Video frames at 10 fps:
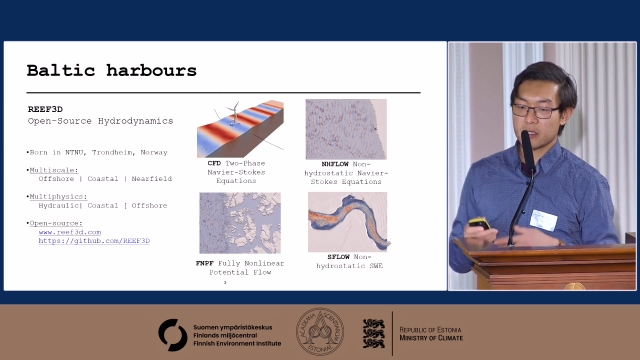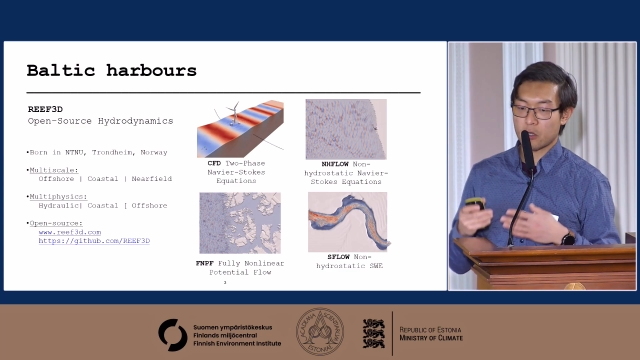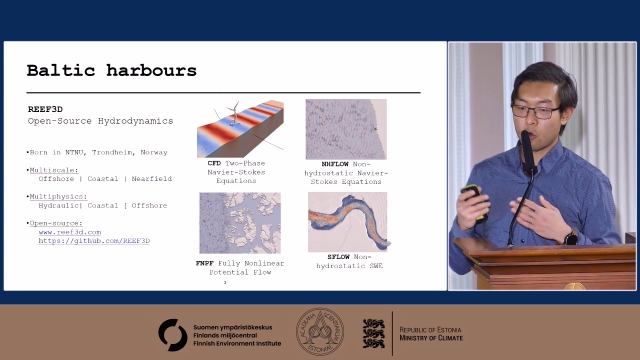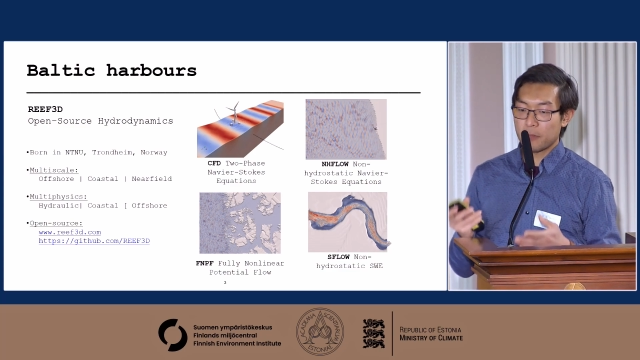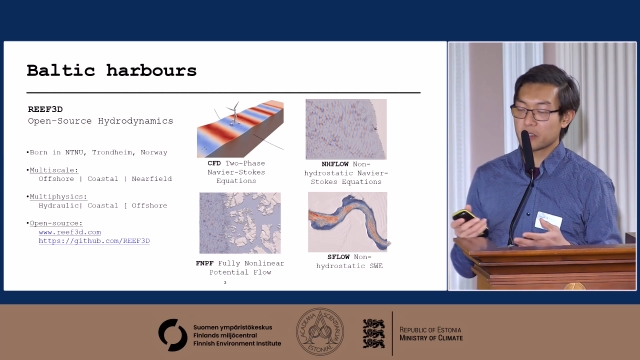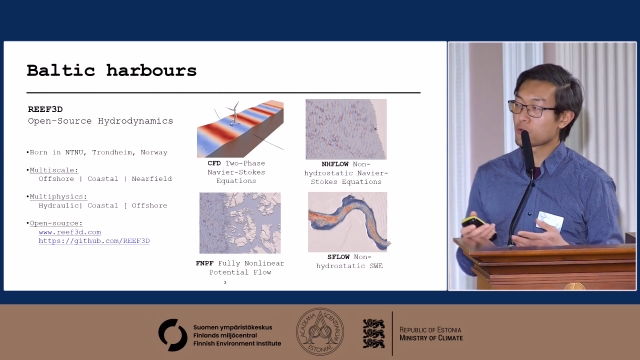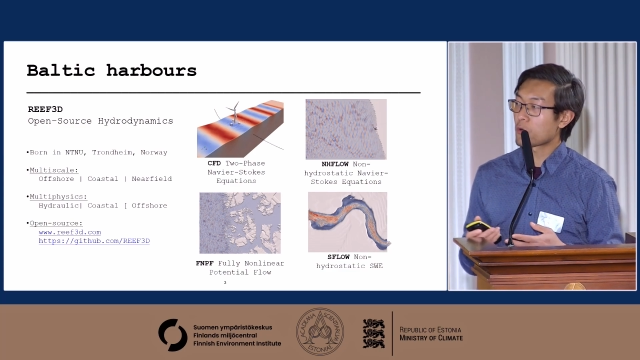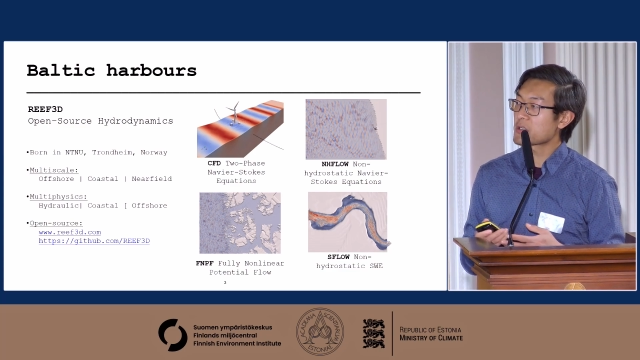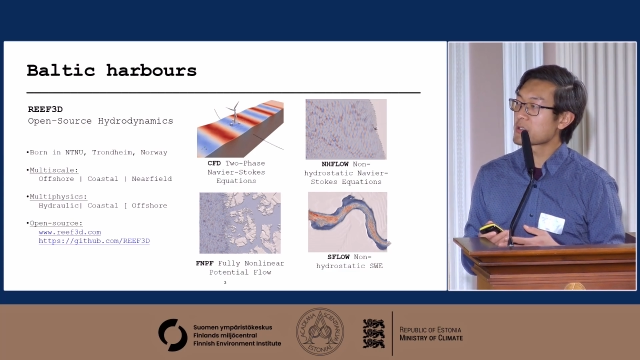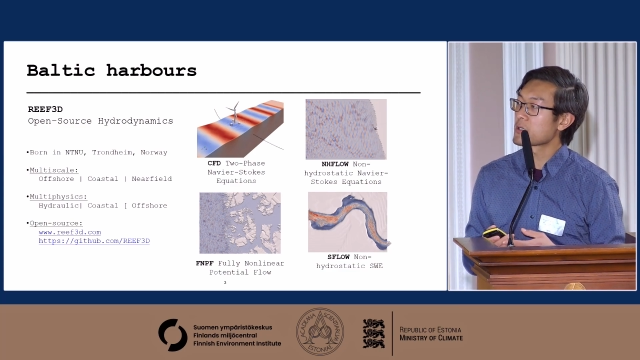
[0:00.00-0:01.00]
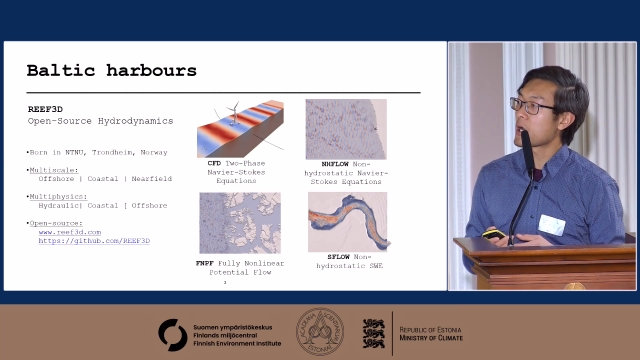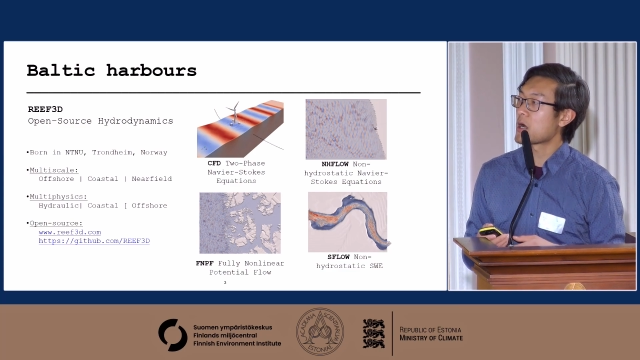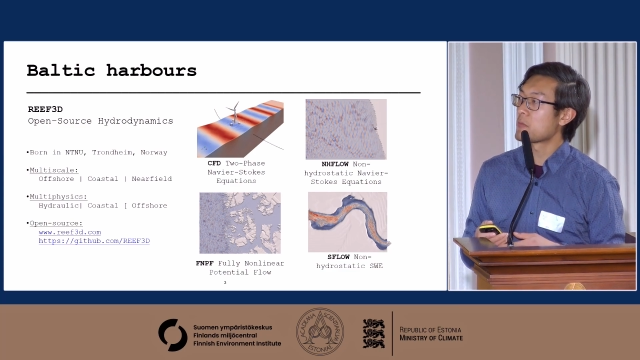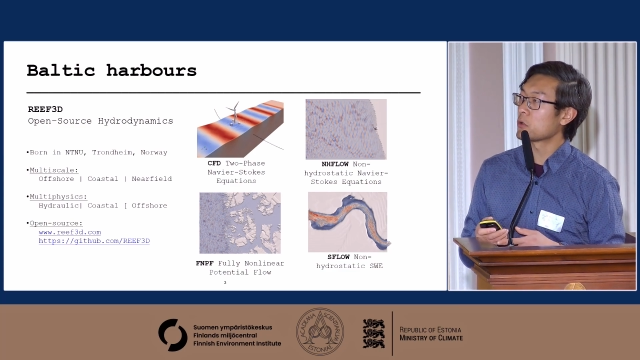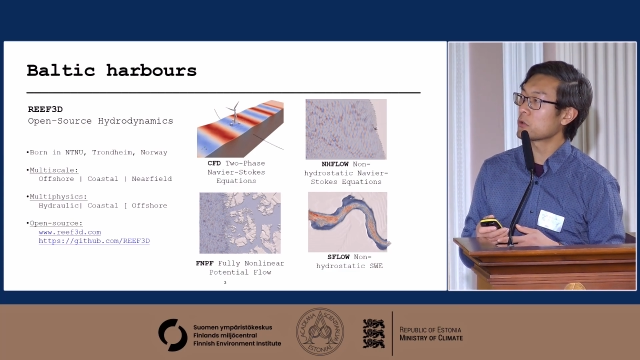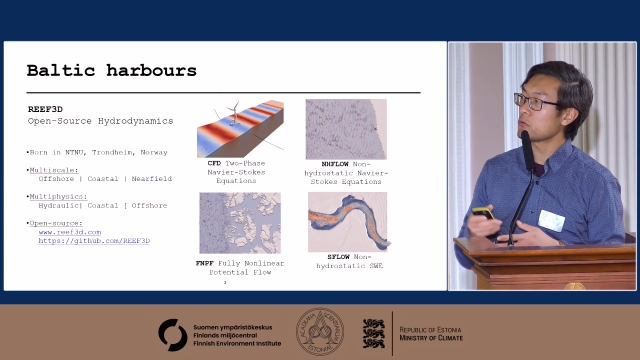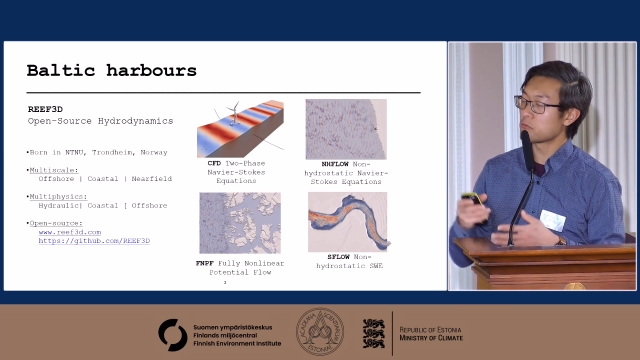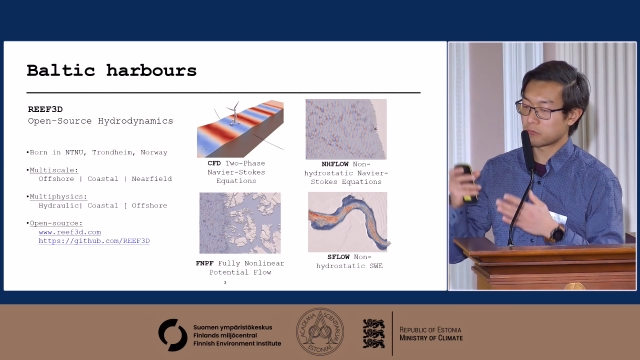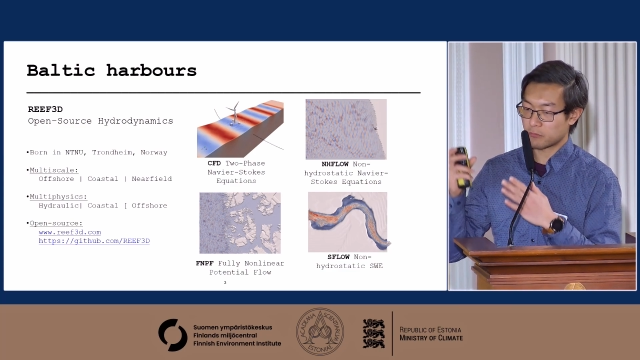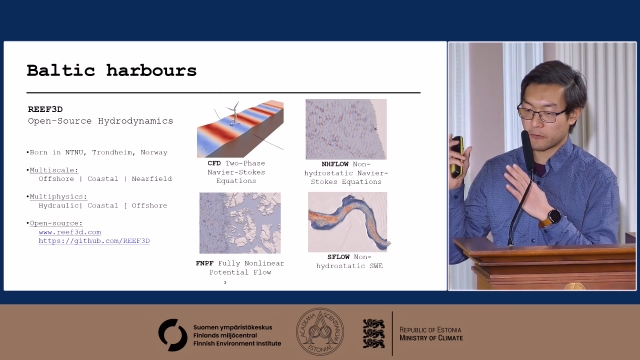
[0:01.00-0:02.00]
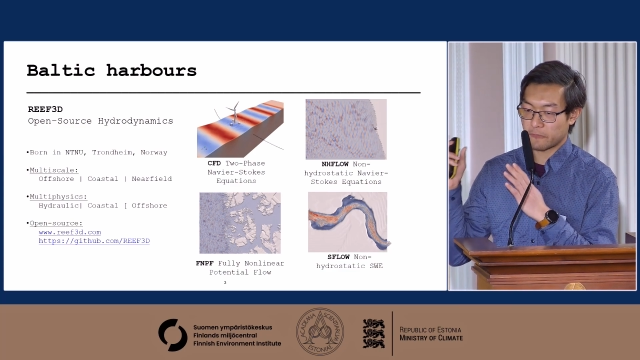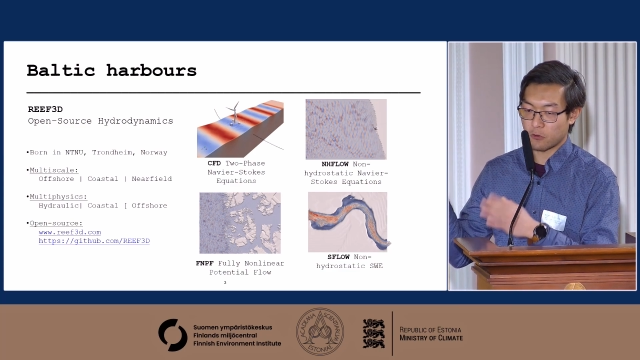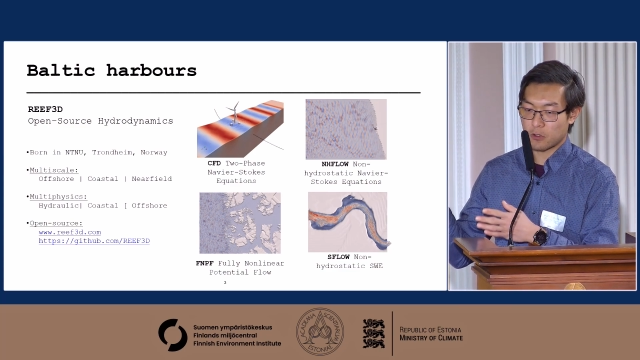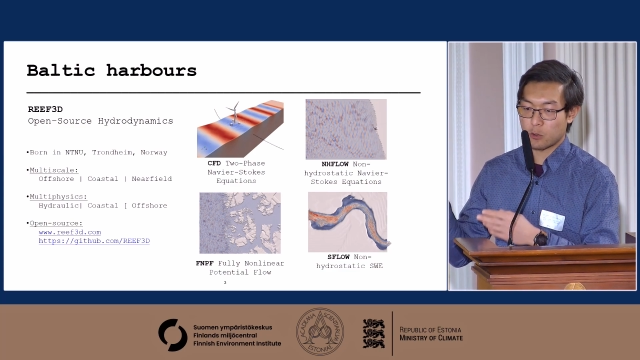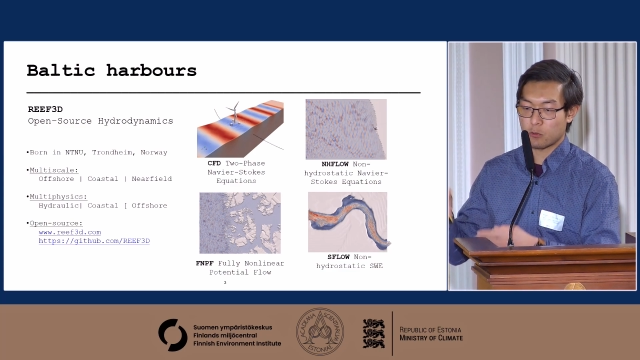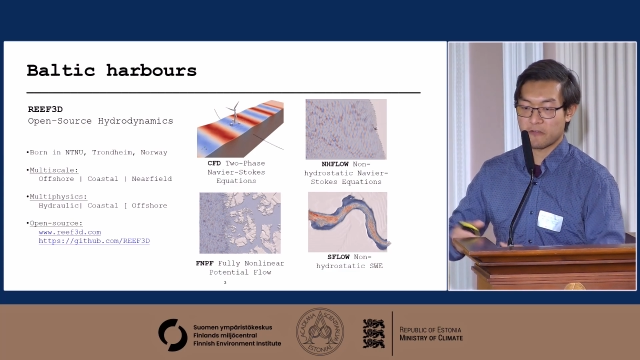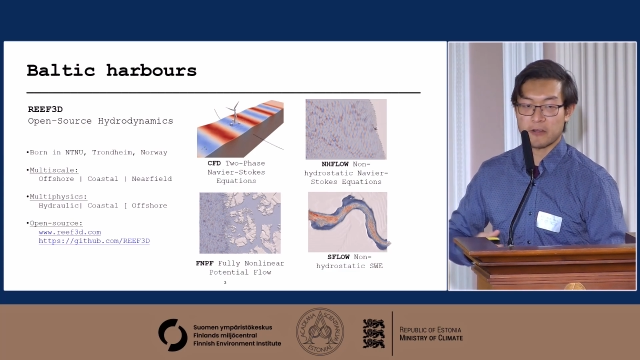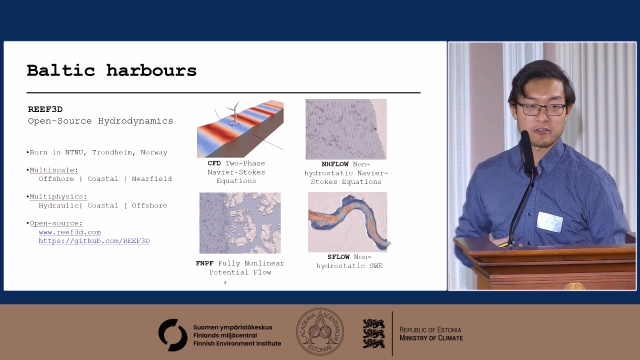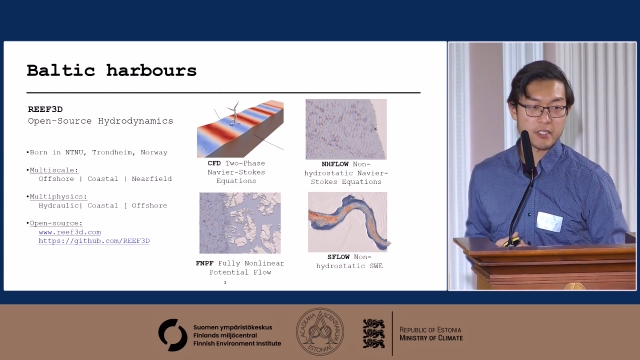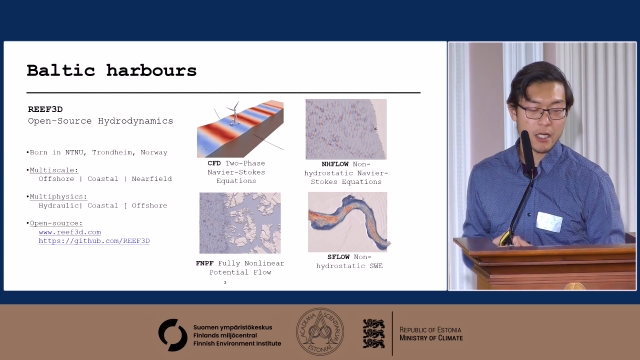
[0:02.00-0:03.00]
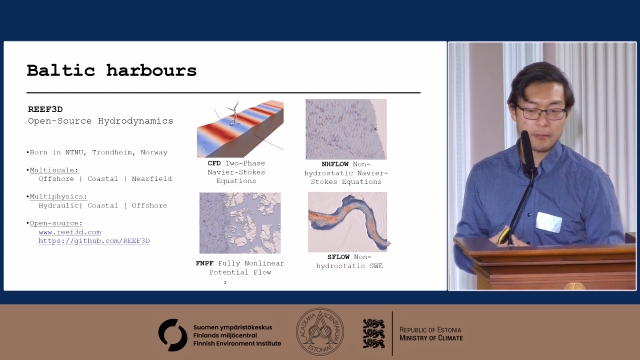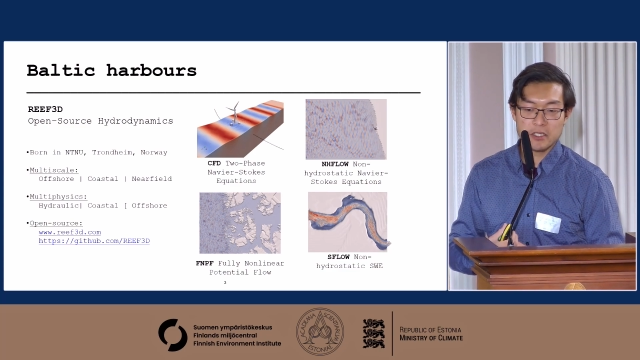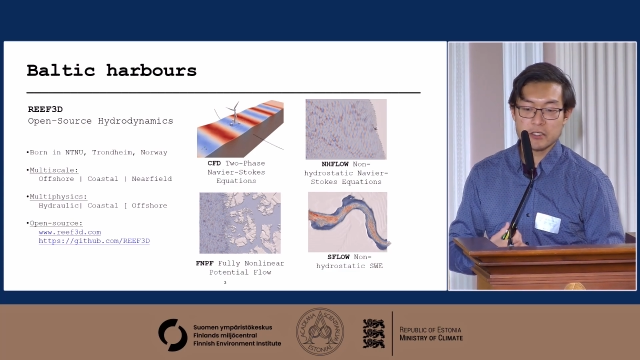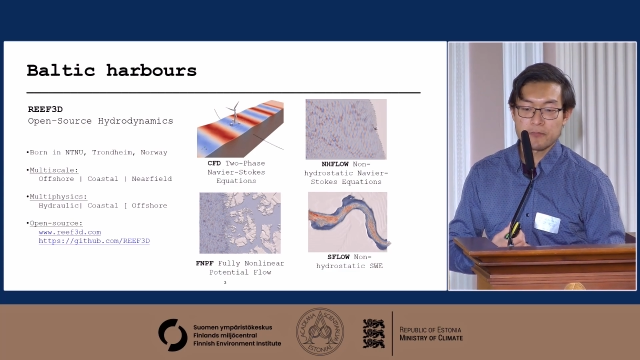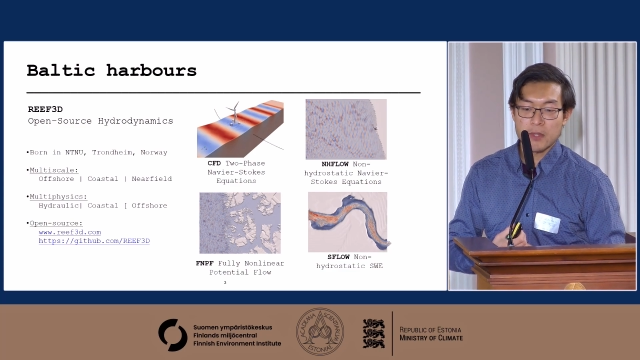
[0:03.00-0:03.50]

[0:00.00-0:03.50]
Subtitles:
It's open source model for wave hydrodynamics.